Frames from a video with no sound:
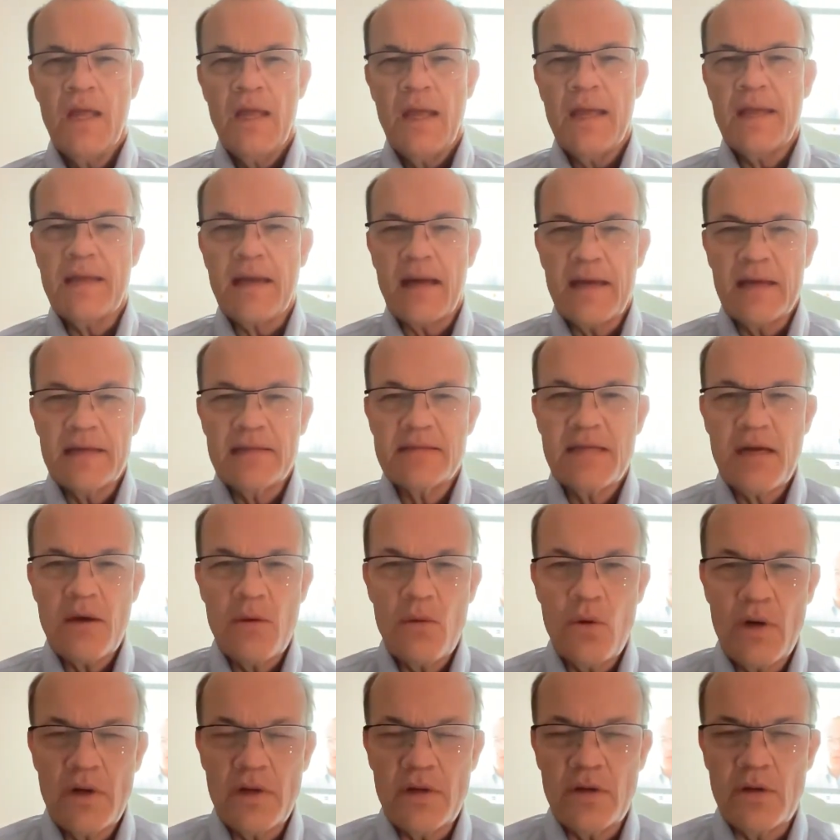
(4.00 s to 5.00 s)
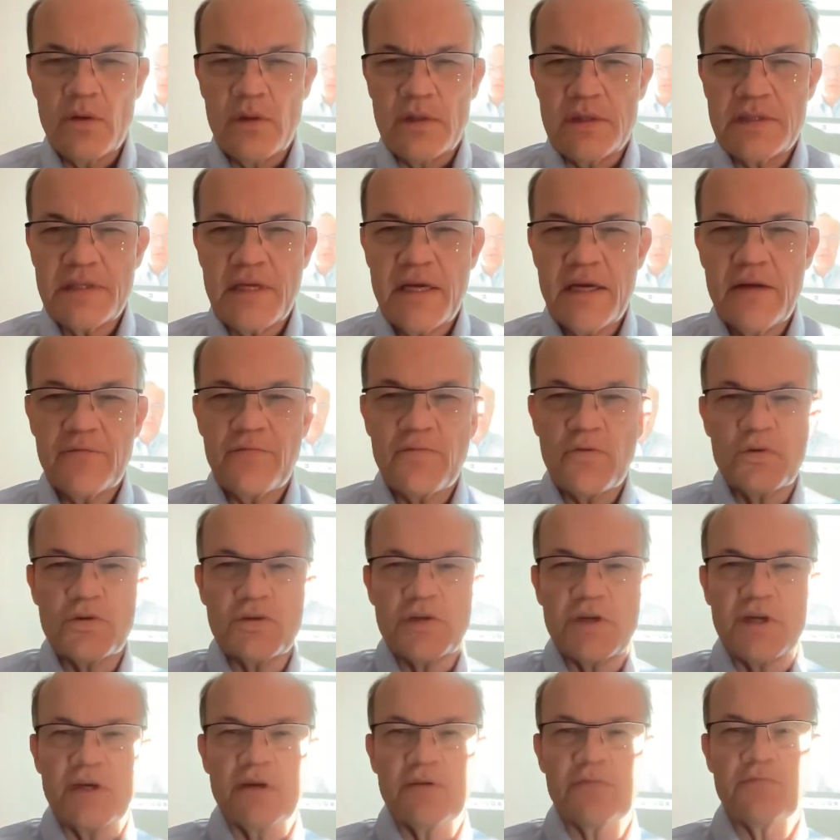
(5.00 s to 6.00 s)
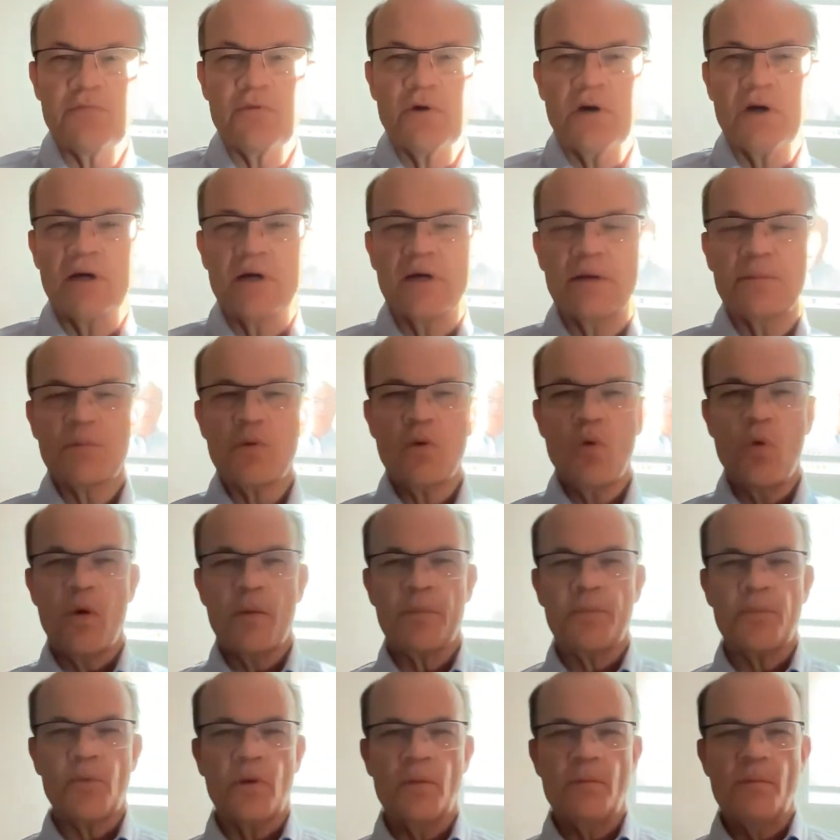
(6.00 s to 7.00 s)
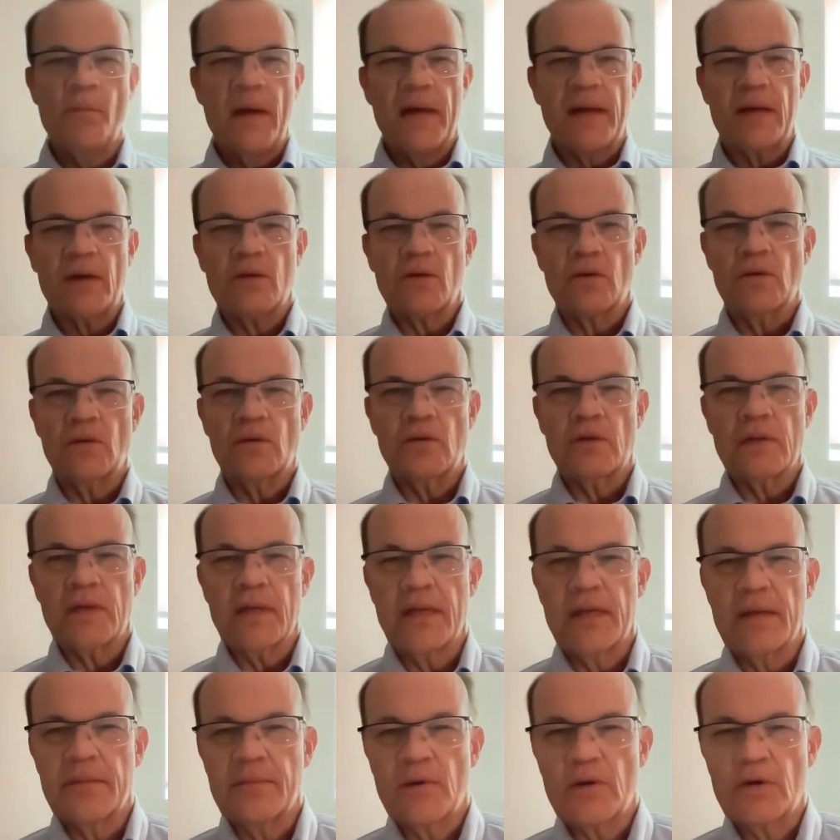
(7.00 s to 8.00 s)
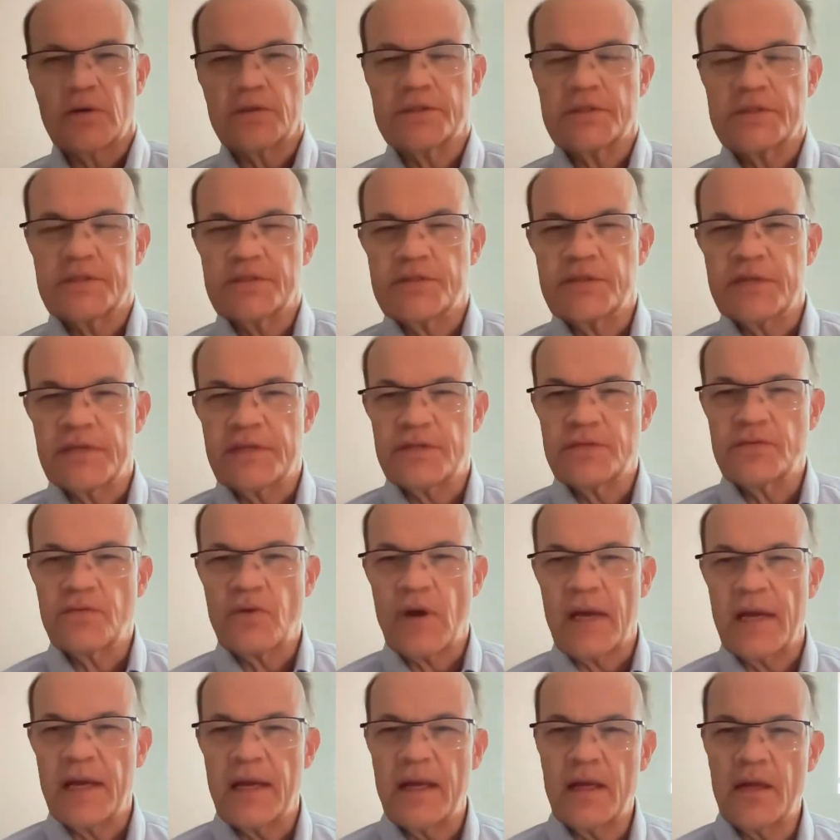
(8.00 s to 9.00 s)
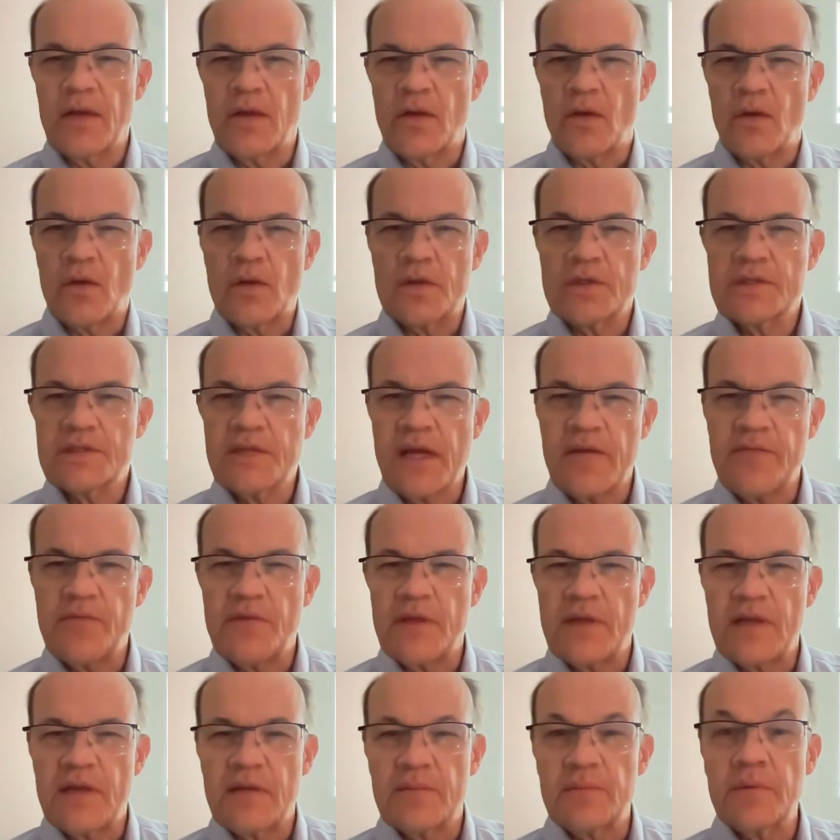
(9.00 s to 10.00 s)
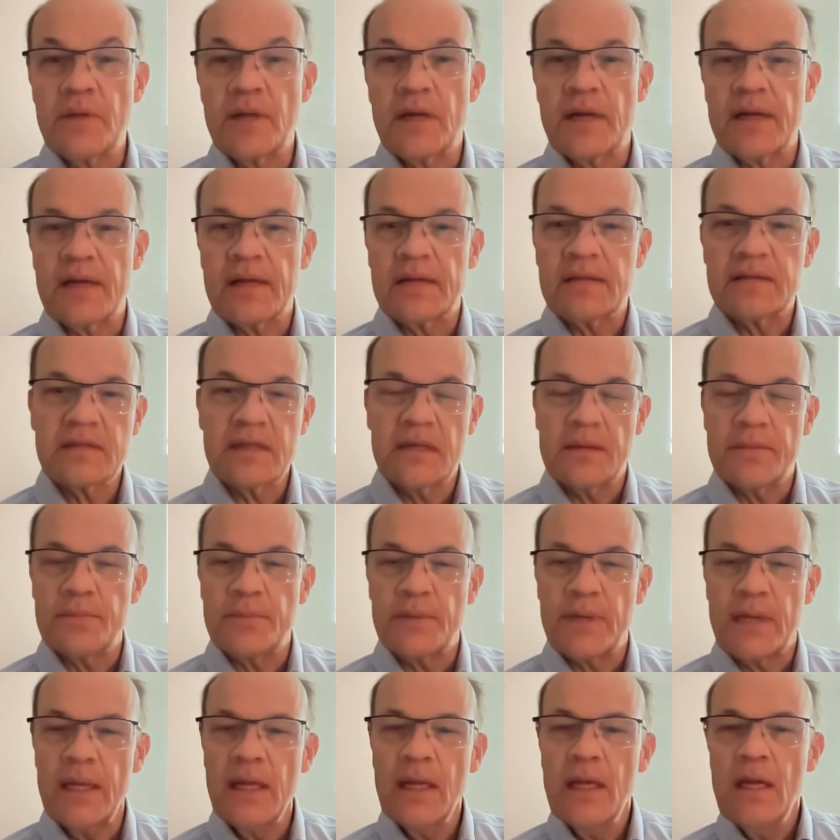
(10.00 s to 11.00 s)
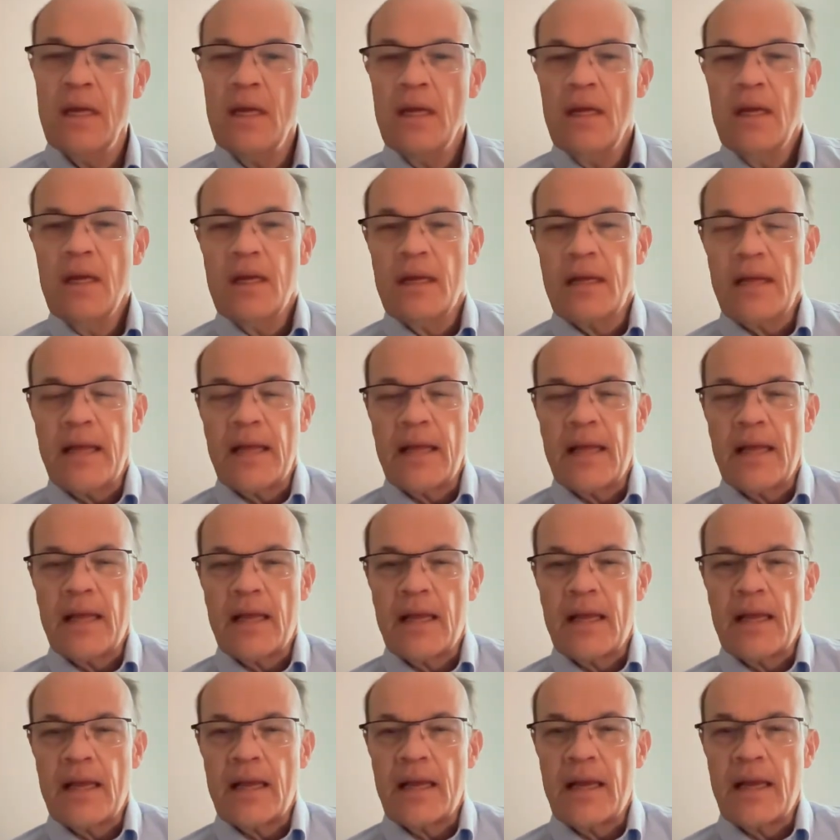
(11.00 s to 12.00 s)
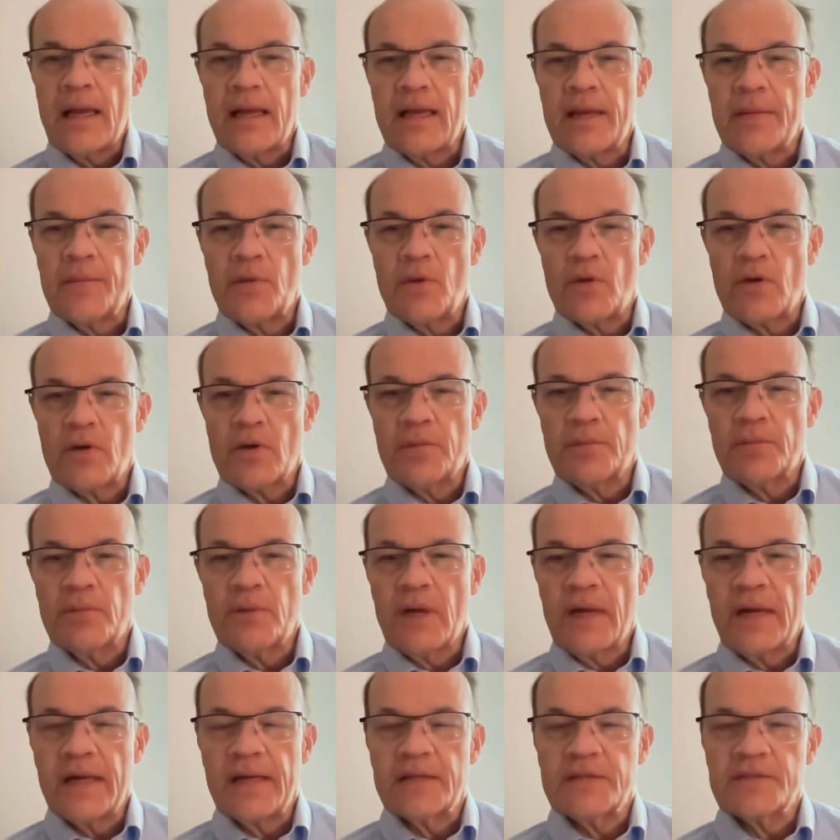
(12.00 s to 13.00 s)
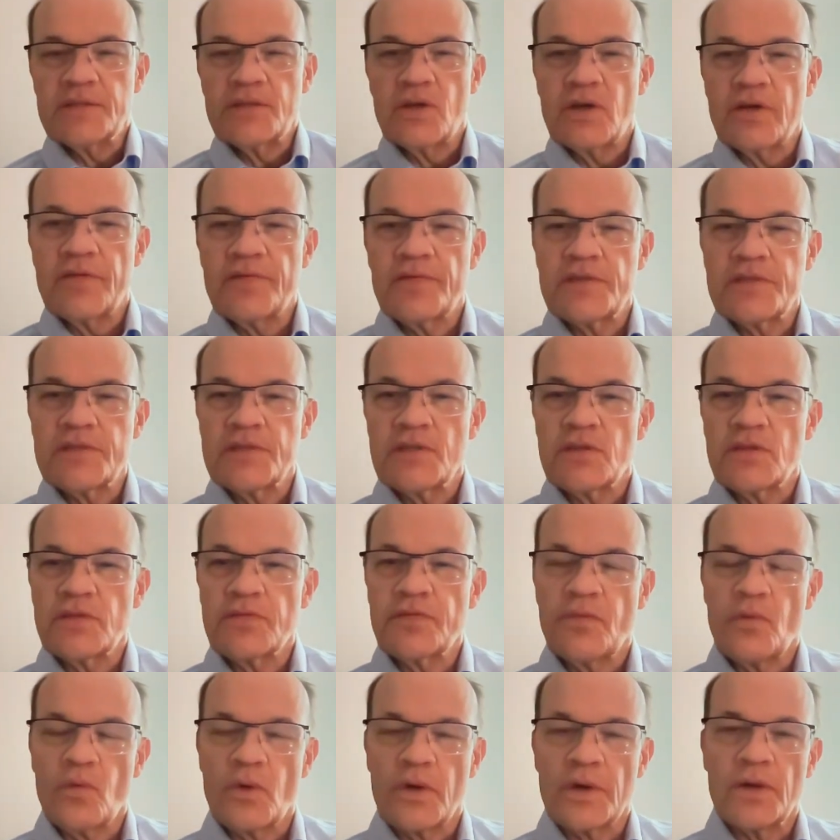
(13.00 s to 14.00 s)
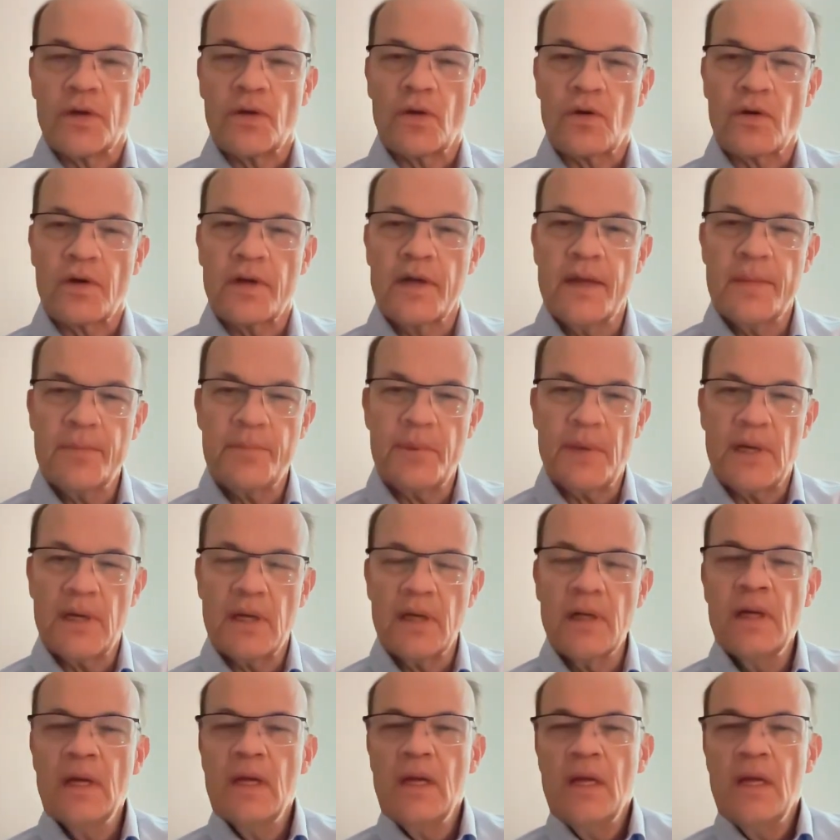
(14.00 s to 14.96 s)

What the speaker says: guys, how are you? It's Ken Frucci from Corporate Medical Emergency Training, your safety compliance company. And I am your compliance officer for your HIPAA,